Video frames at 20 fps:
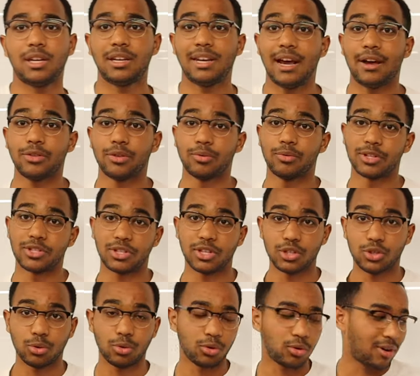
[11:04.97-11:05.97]
now the
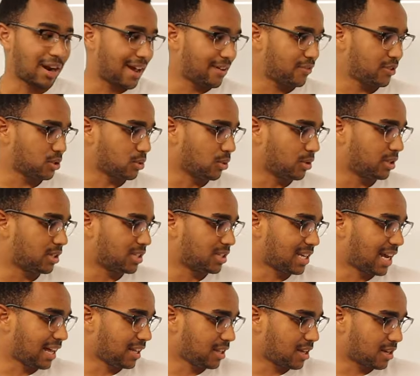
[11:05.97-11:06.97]
residual graph is going to
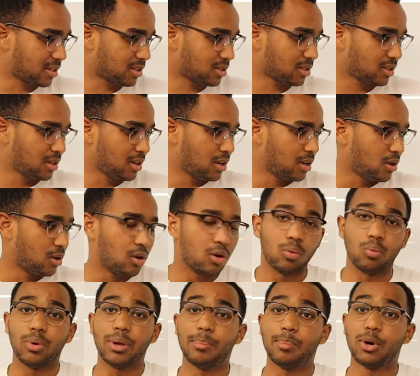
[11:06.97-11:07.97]
tell us
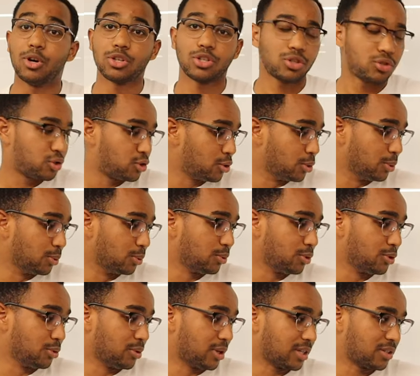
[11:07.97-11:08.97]
we push two
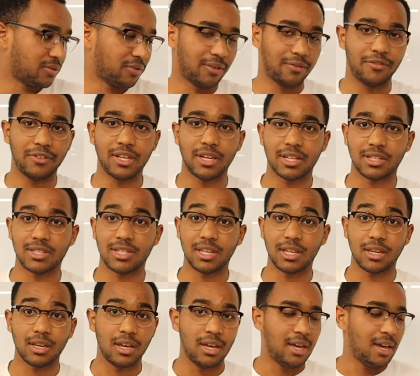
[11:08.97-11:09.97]
units from V to
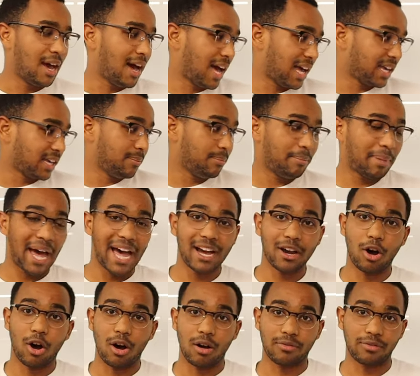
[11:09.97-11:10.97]
T. I can
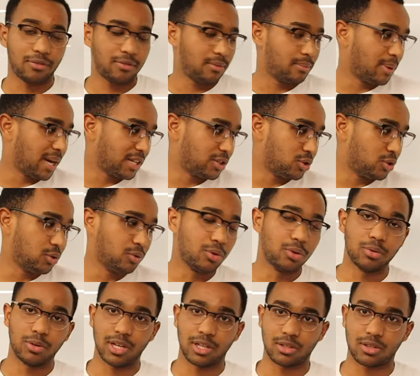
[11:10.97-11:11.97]
back off by two
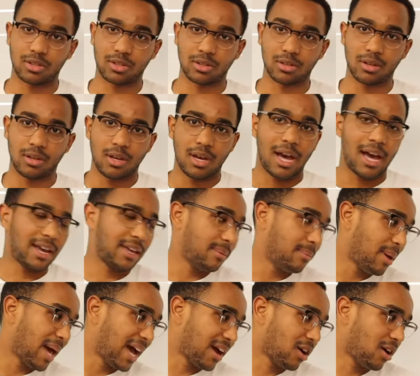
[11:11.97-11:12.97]
units. I
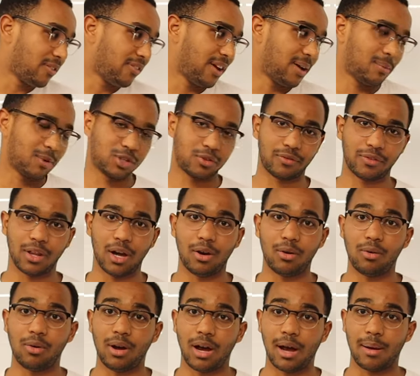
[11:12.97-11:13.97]
can back off how much
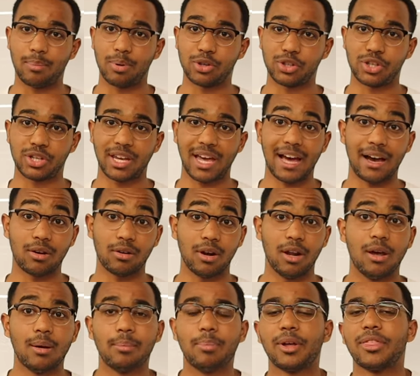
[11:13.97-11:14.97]
flow I'm pushing out,
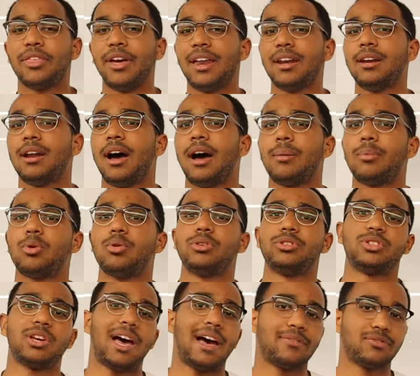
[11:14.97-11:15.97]
but then I'm
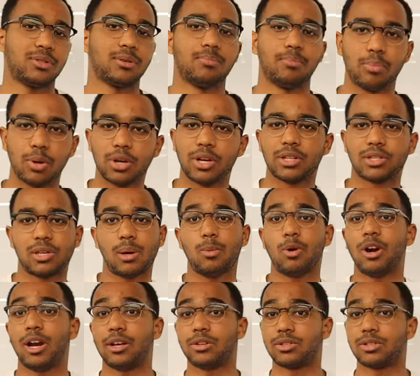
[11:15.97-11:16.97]
going to have to put it
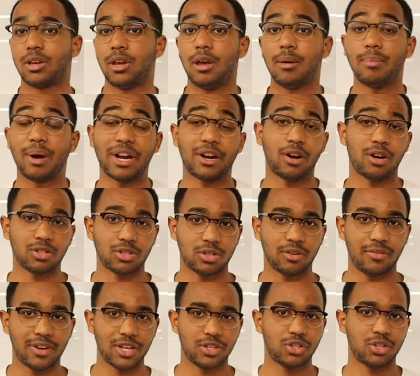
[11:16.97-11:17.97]
somewhere else. By
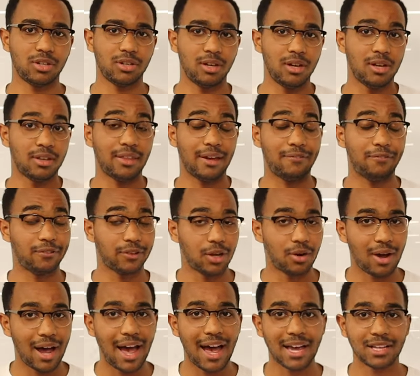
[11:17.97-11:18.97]
conservation, that
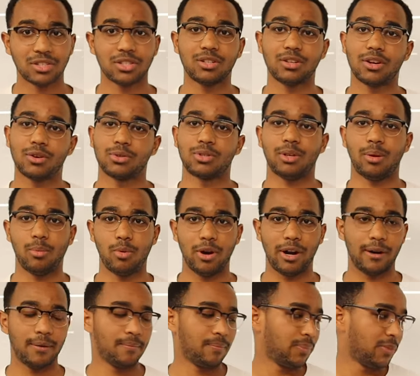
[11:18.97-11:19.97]
flow has to go
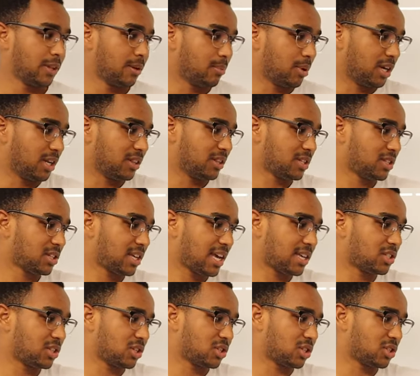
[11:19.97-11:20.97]
somewhere. But in this
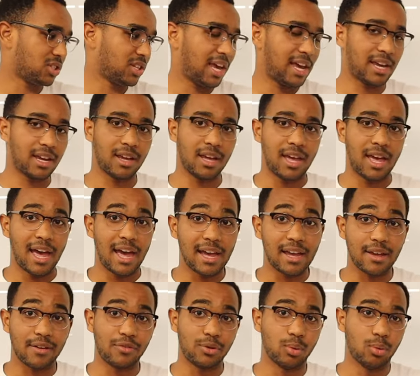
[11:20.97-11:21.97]
case, it's just saying,
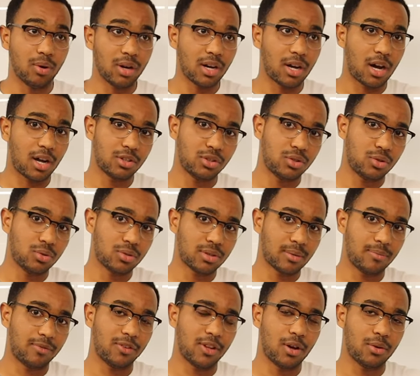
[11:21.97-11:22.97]
hey, if you want to undo
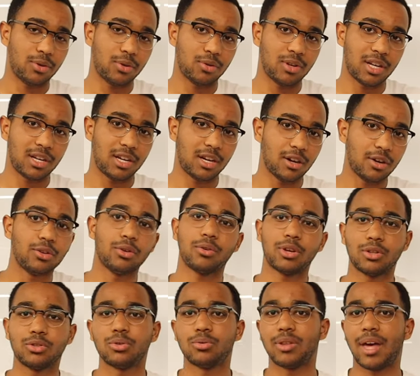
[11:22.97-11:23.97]
some flow you did here, you
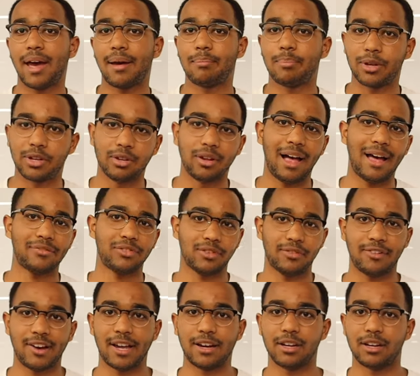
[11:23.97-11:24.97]
can do that, but you'll have
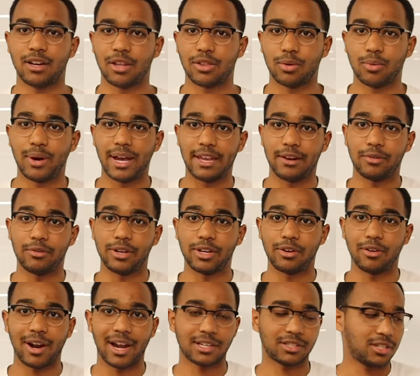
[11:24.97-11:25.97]
to find another way to
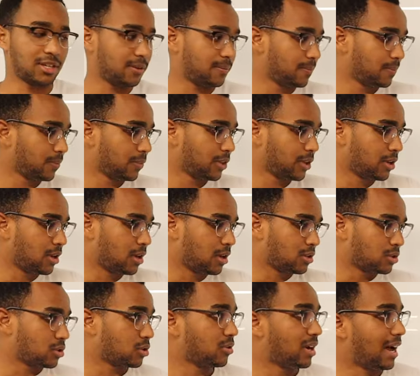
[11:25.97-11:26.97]
redirect it.
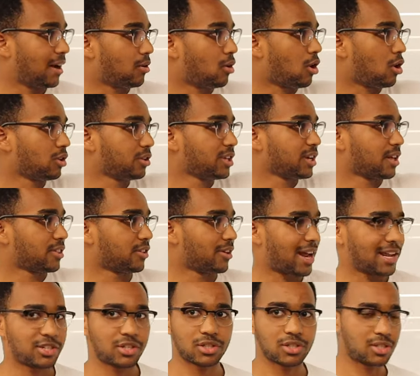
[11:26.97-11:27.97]
So now all the other
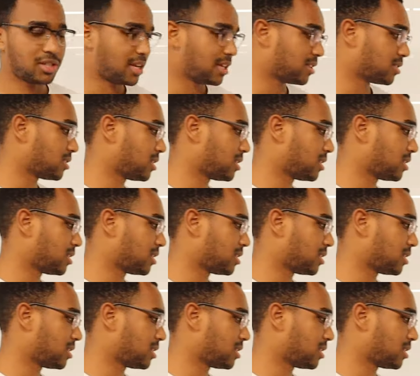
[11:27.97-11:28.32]
edges stay